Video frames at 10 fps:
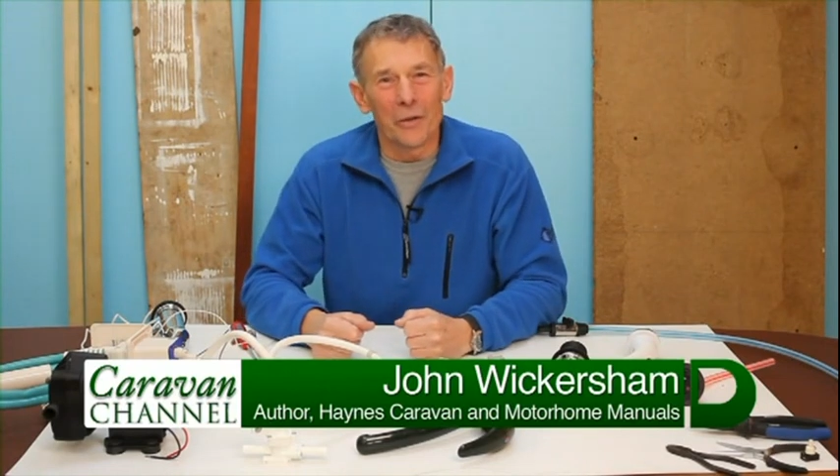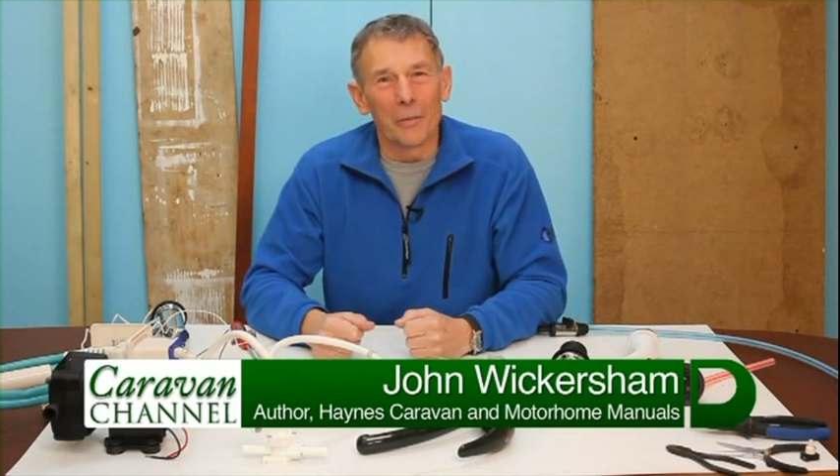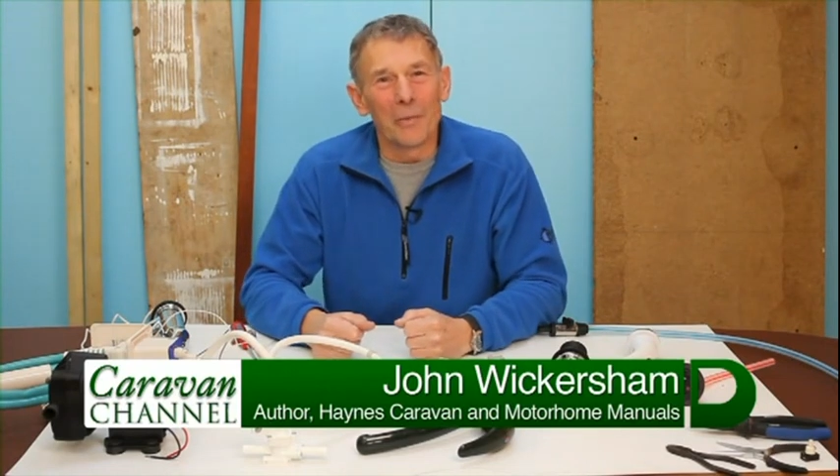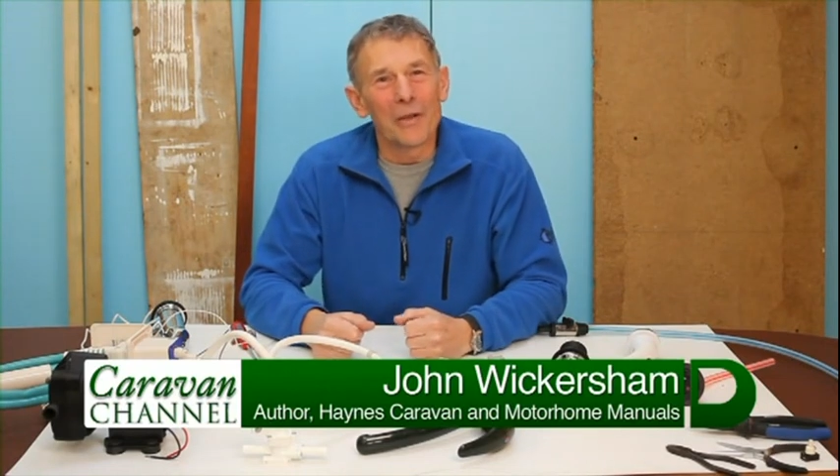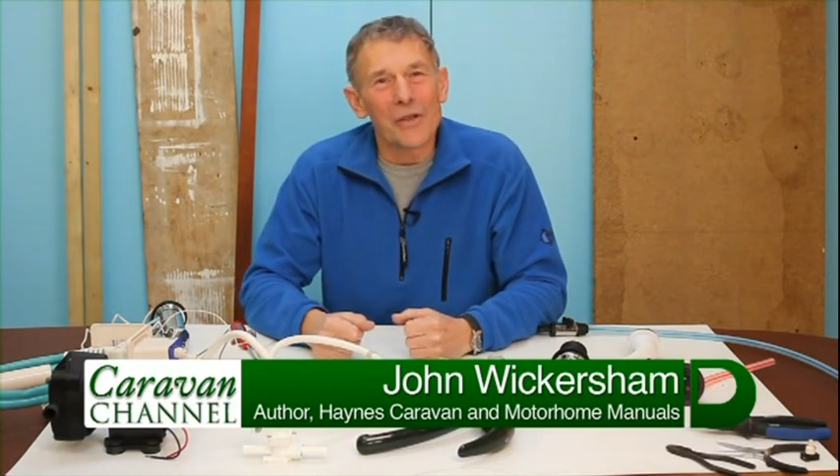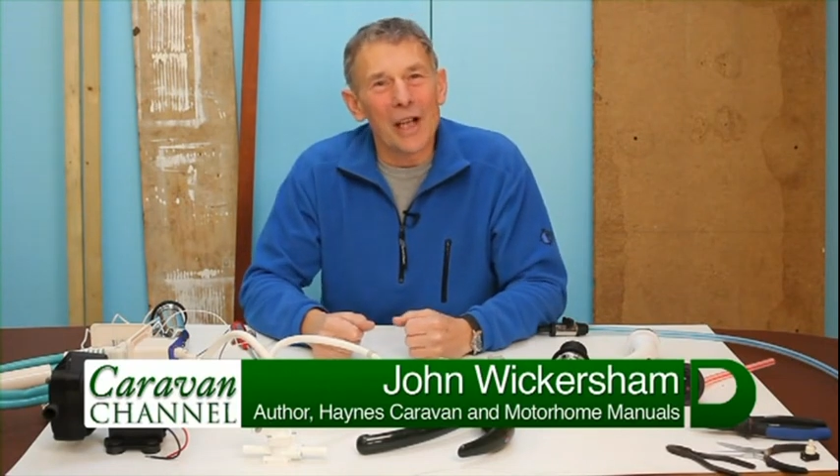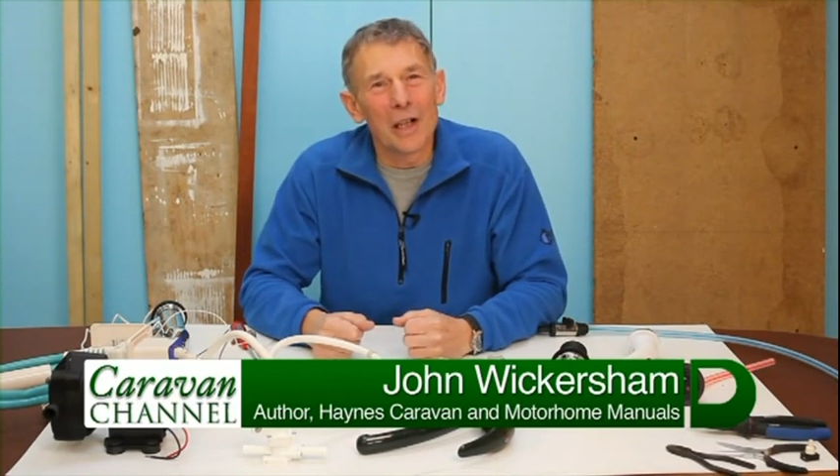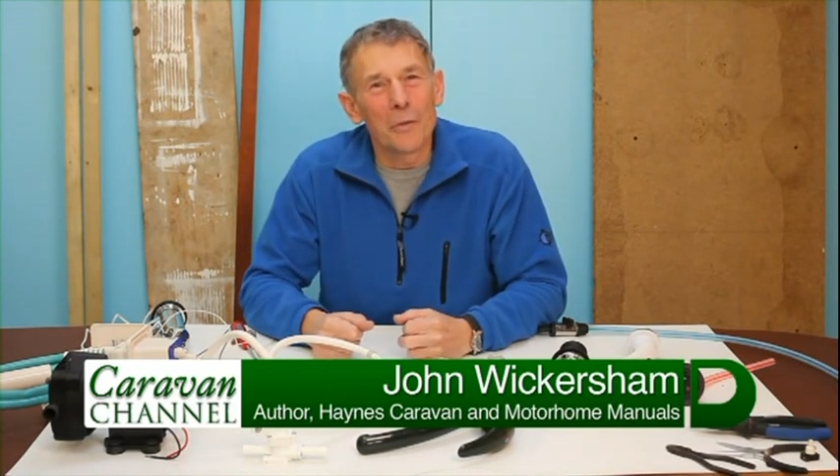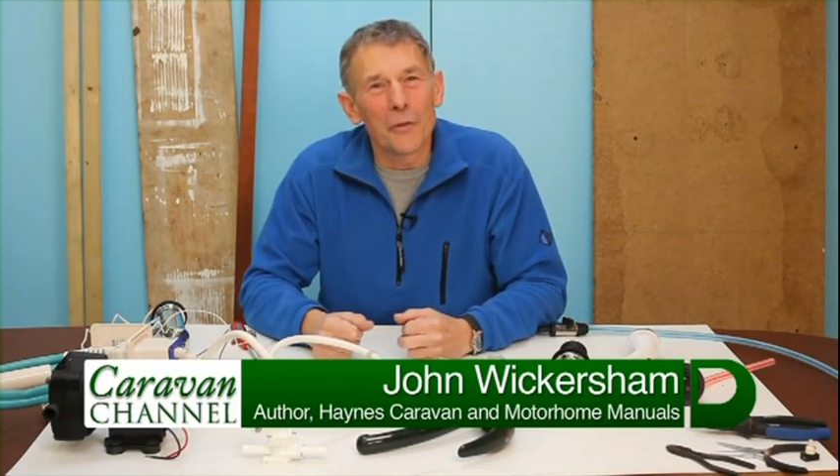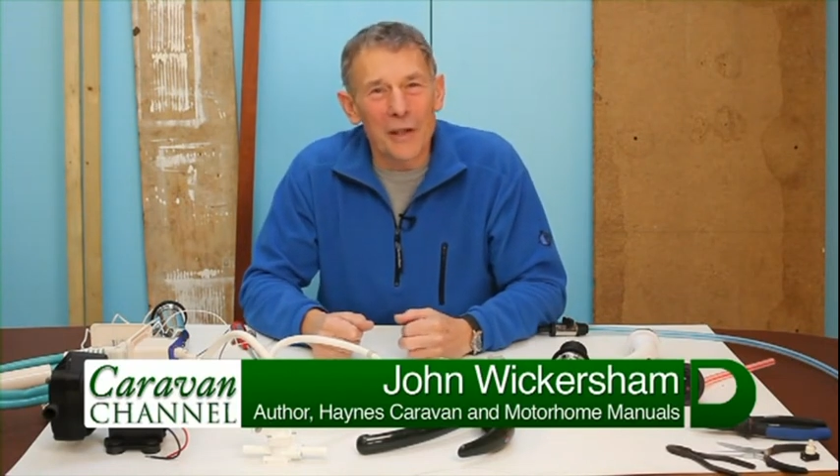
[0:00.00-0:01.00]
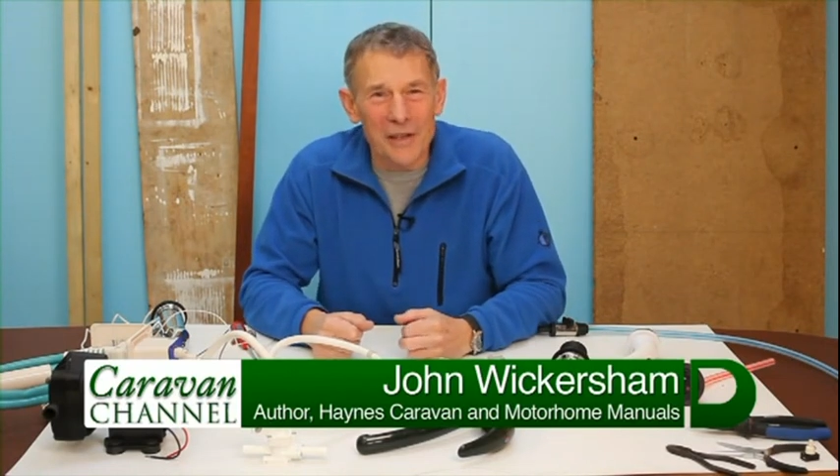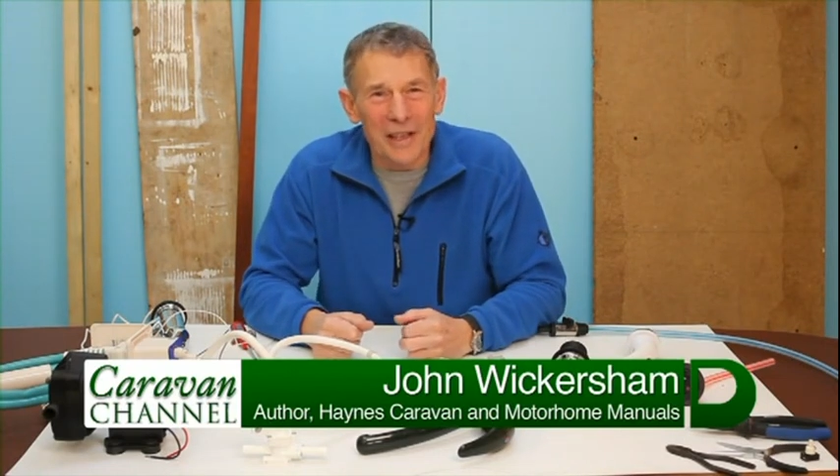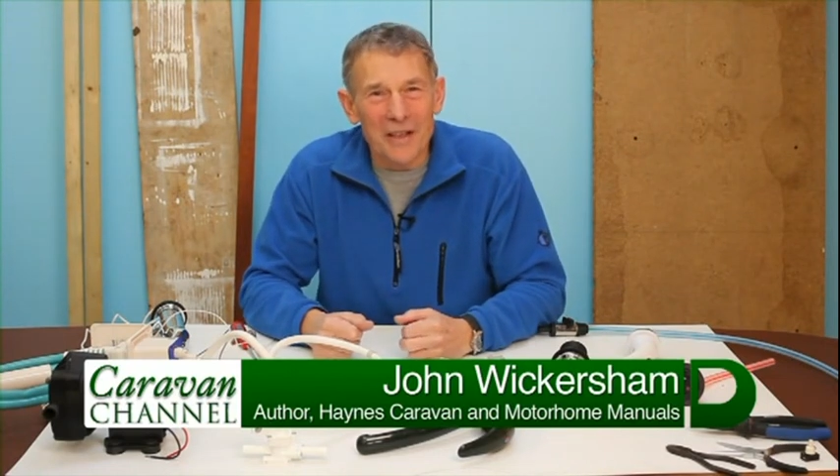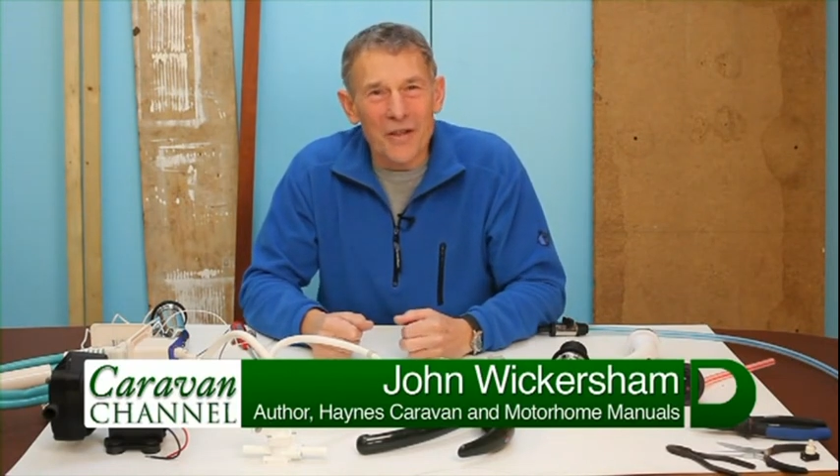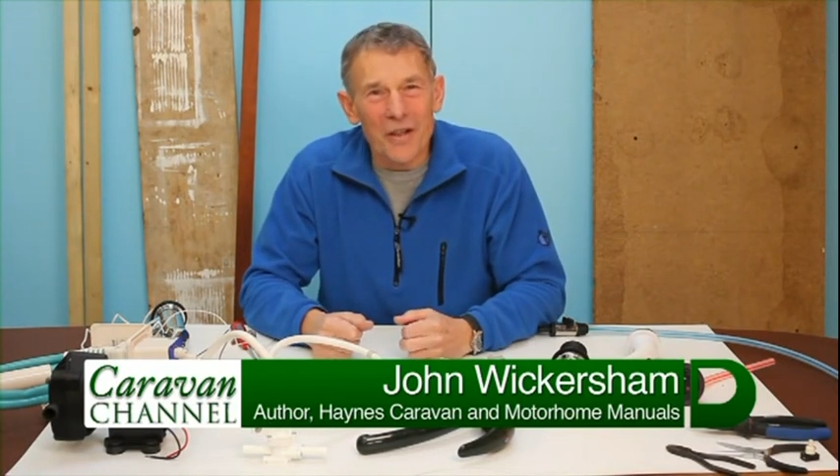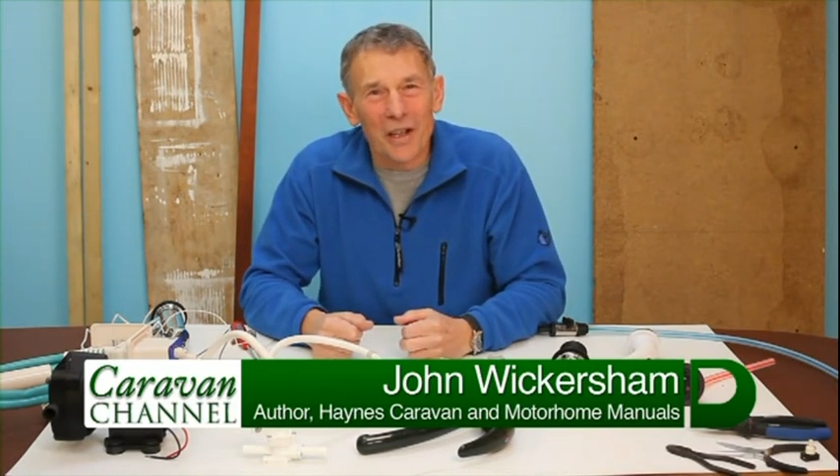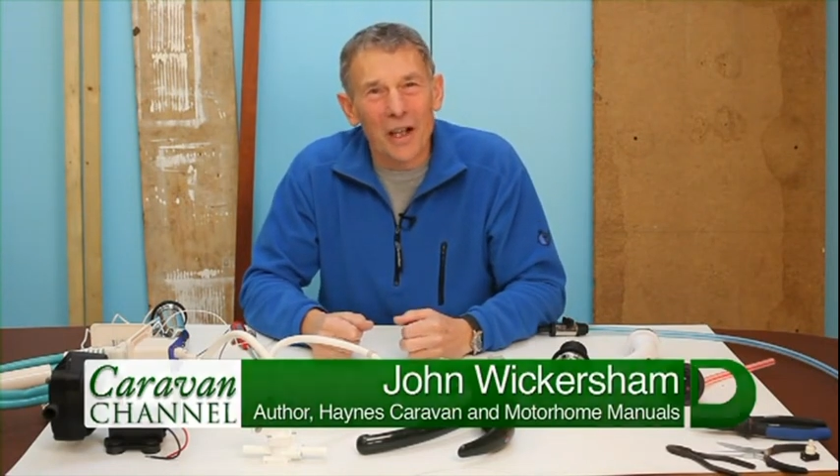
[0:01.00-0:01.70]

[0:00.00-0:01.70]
or motorhome fittings,